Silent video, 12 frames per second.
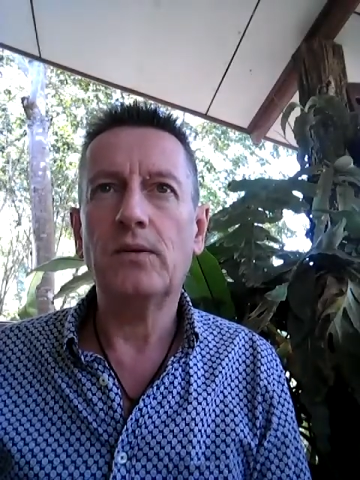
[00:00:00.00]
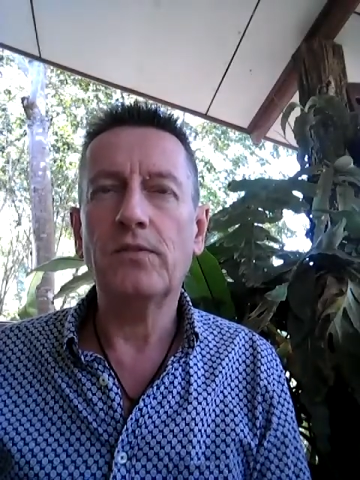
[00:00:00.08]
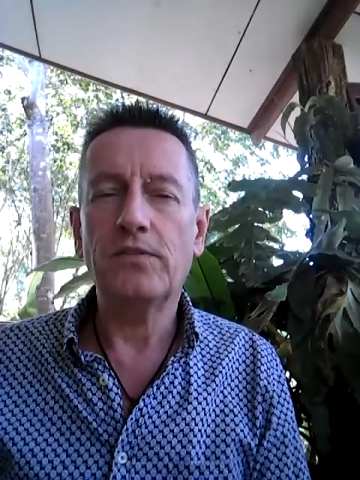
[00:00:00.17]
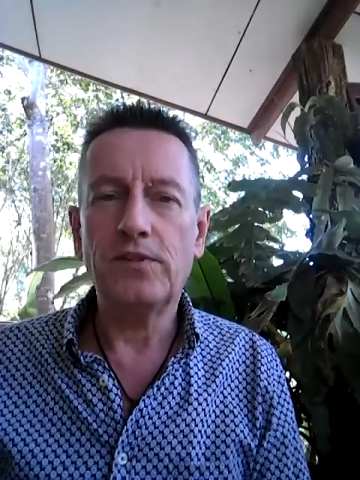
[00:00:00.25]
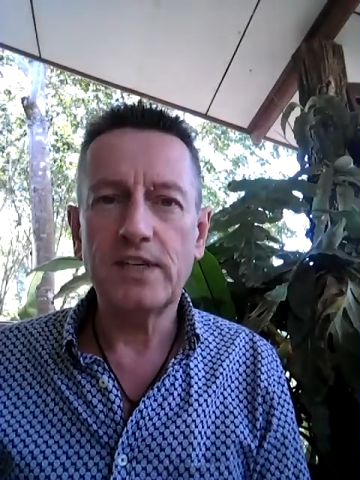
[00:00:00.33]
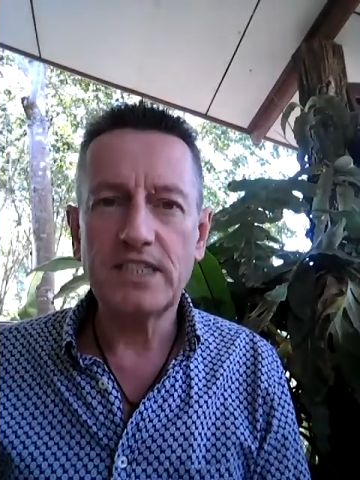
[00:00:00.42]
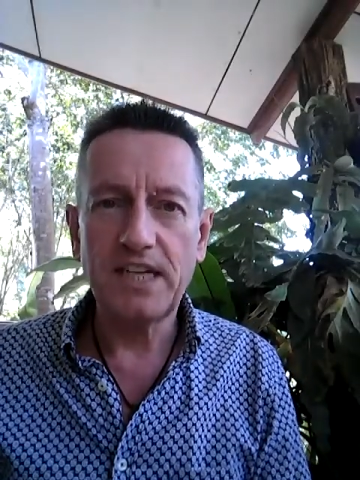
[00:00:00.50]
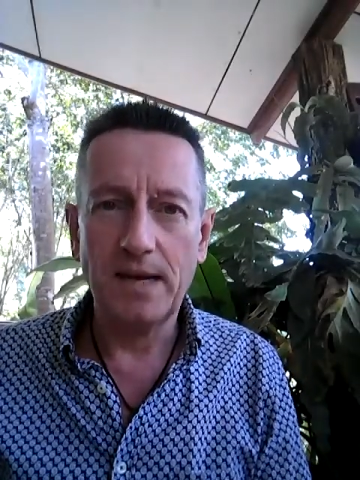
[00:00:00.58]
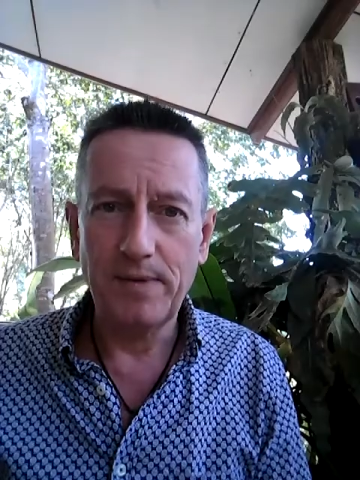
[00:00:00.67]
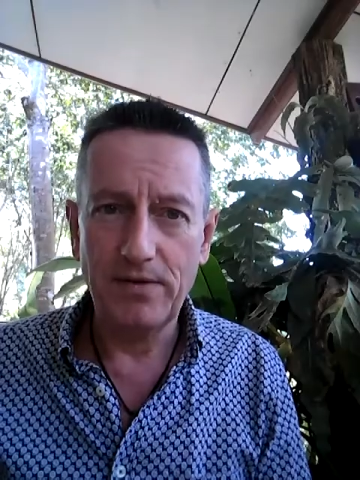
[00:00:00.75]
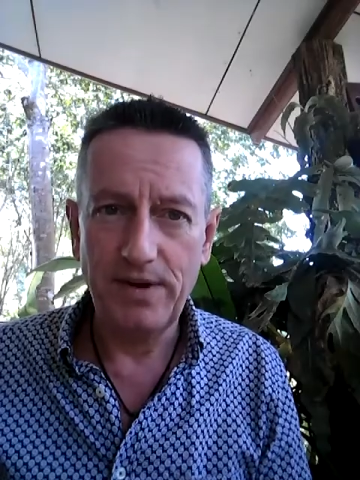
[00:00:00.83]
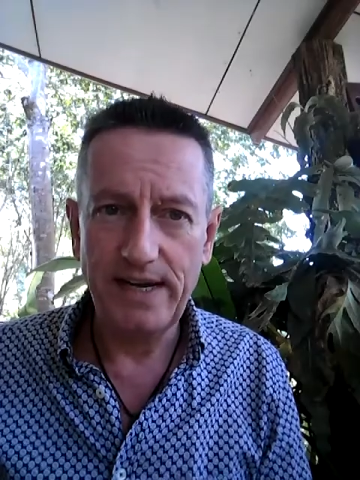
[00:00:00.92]
the first
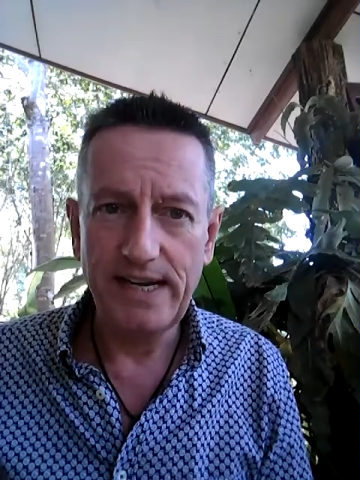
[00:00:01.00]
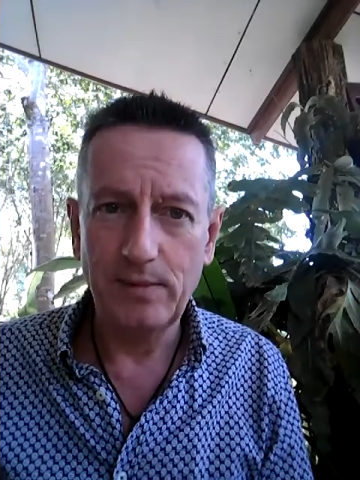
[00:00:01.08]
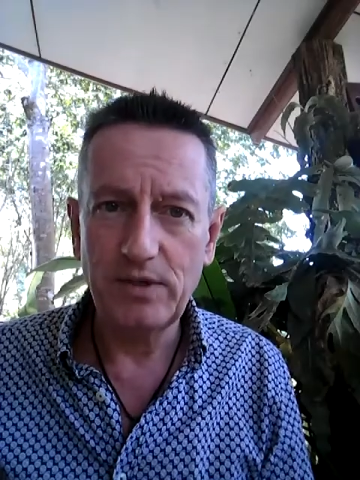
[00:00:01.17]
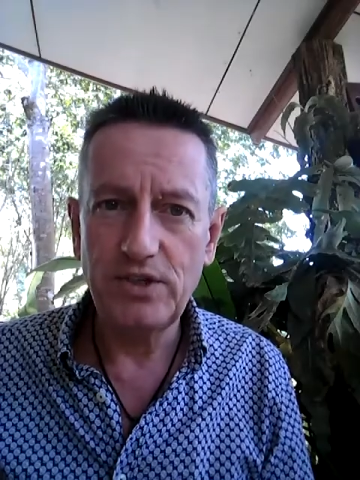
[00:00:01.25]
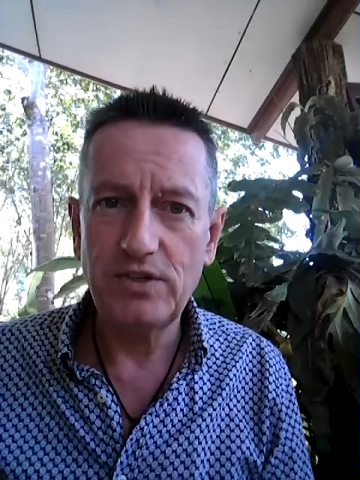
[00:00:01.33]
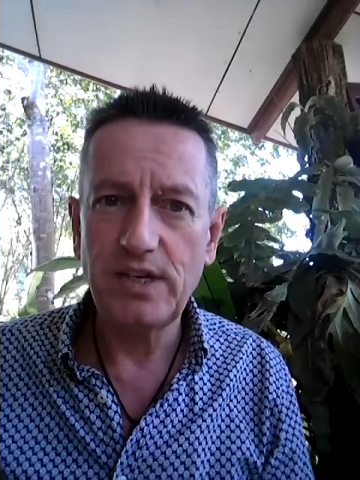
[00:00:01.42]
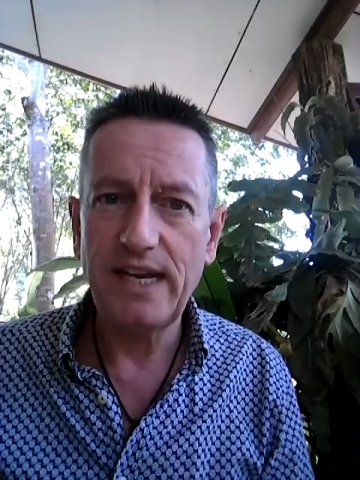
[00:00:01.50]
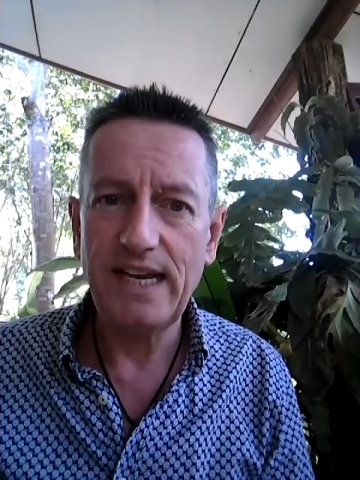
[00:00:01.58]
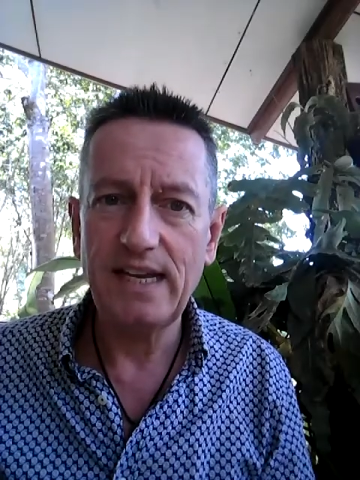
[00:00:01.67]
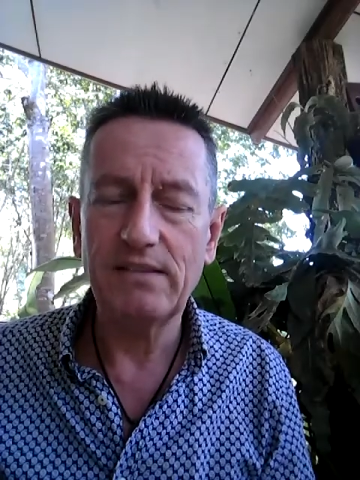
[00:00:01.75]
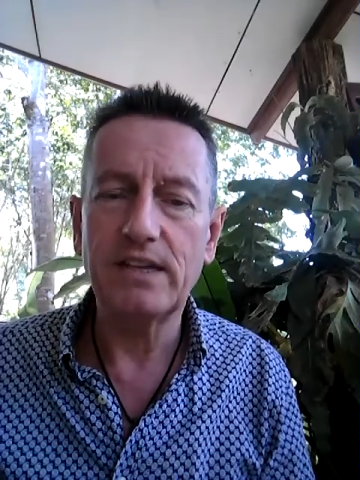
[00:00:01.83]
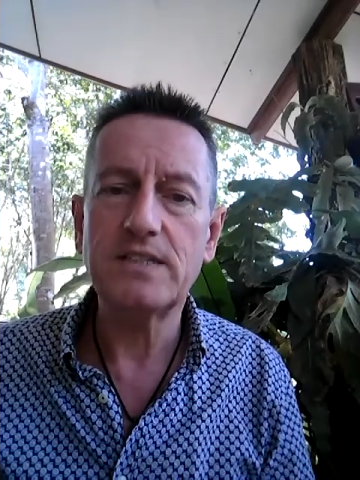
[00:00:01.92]
time I read it, I want you to
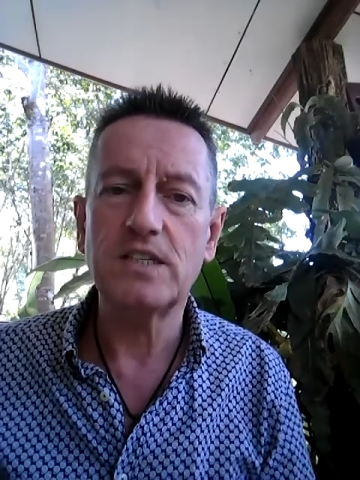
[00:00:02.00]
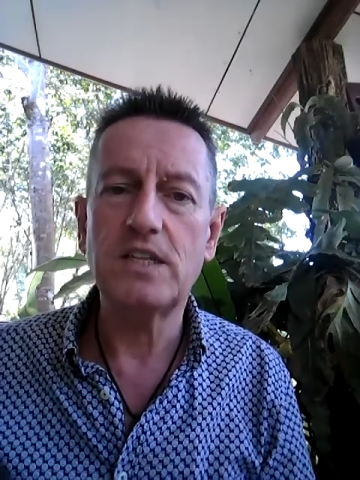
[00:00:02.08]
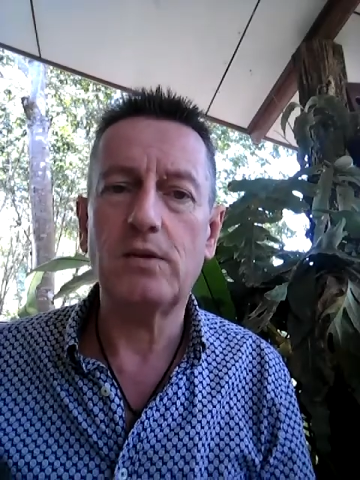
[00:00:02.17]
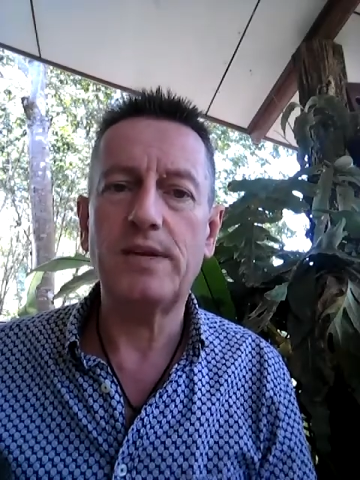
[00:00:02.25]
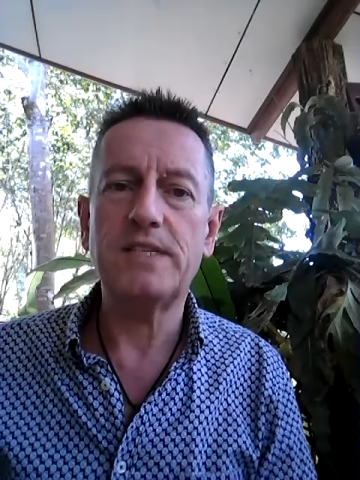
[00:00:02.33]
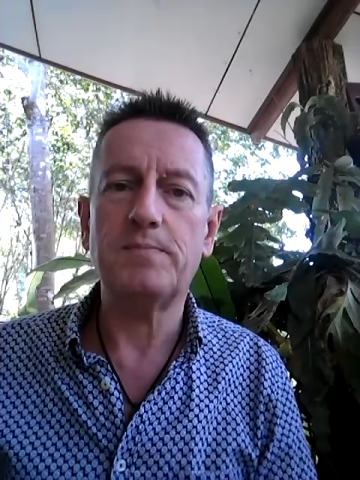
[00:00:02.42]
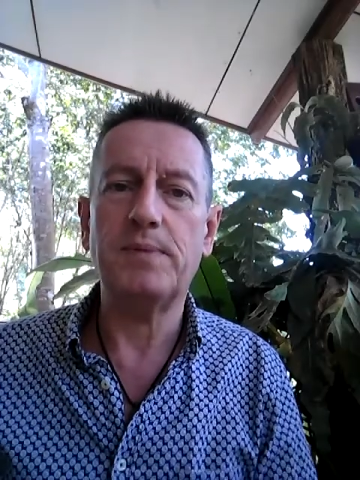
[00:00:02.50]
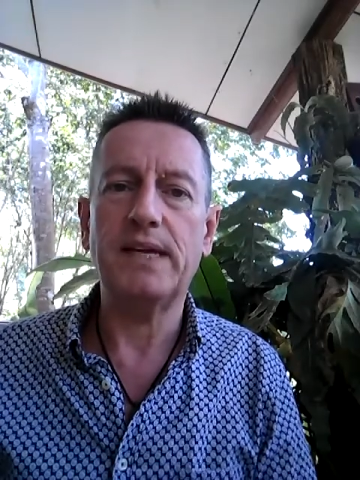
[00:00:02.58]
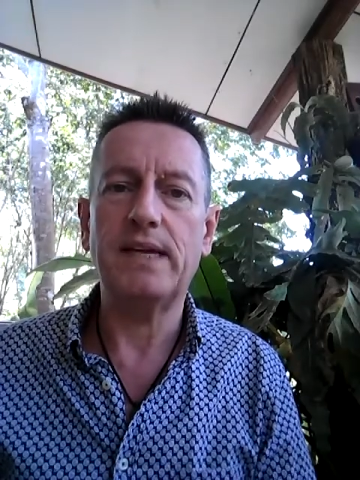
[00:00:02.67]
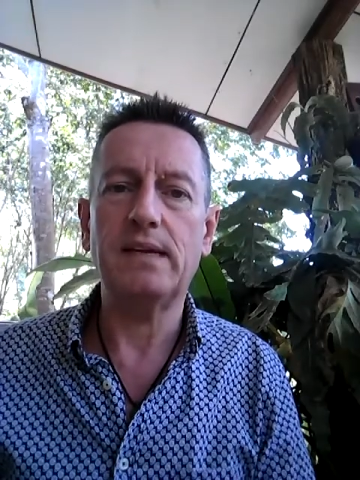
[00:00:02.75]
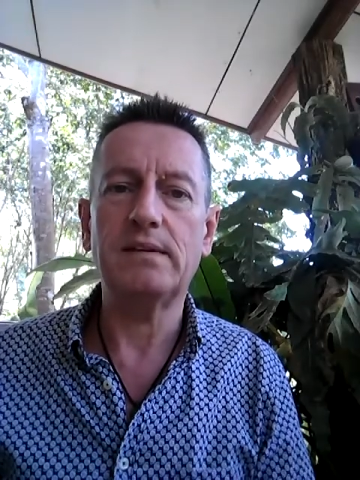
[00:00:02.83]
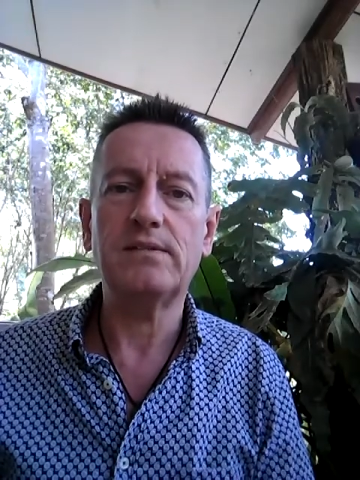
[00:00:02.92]
hear this as though it's
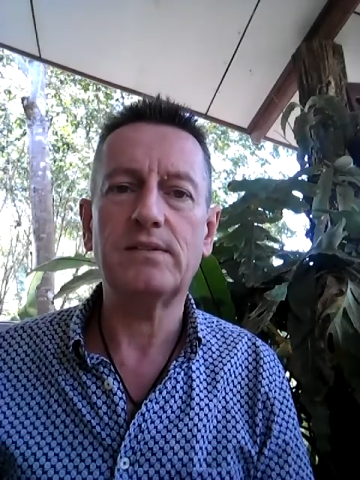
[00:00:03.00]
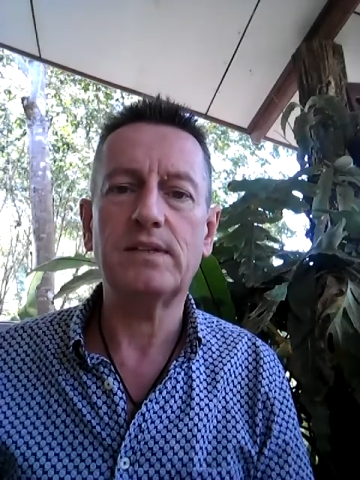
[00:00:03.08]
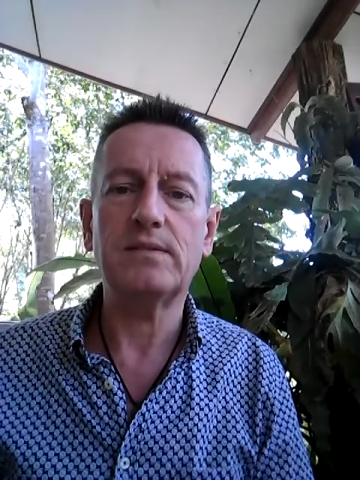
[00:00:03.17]
being